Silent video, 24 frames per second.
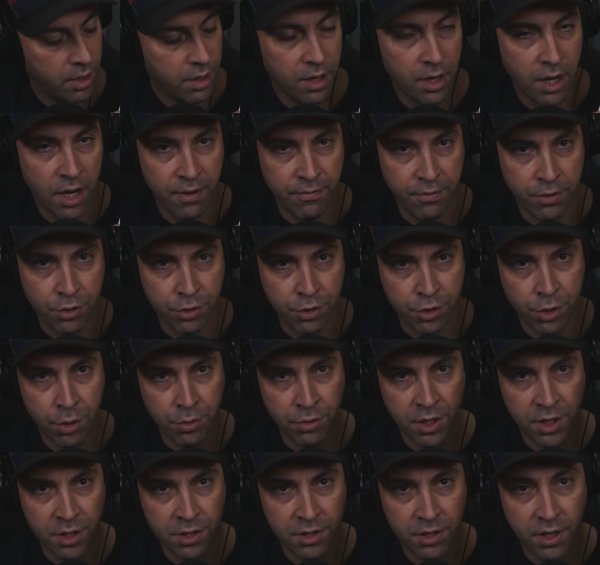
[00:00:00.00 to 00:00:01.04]
And if you shoot
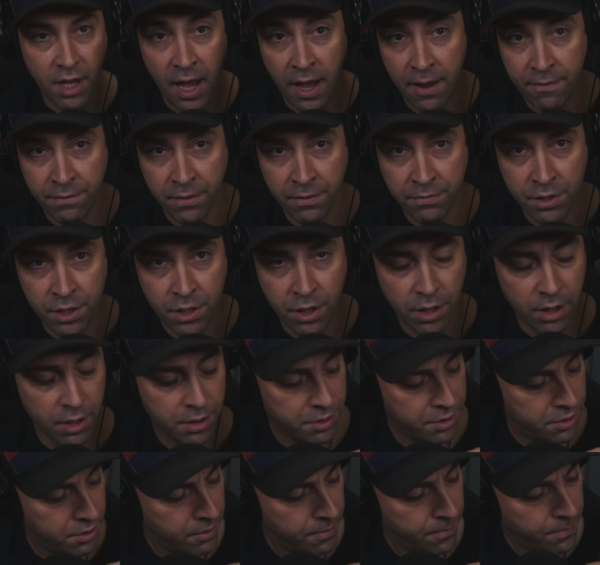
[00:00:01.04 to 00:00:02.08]
this at 50
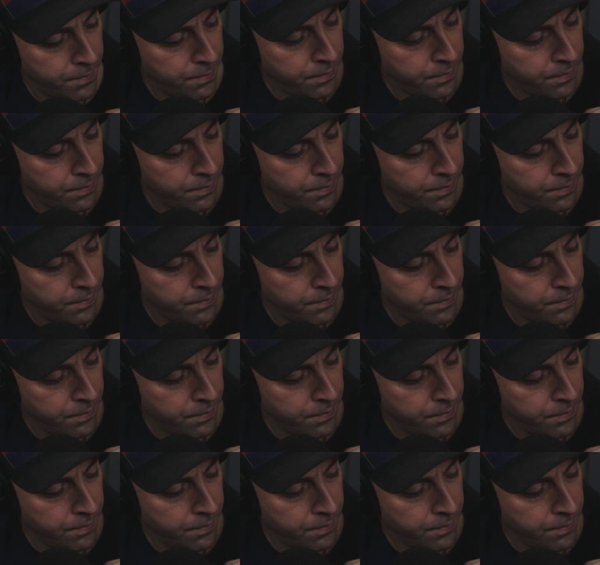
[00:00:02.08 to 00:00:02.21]
yards,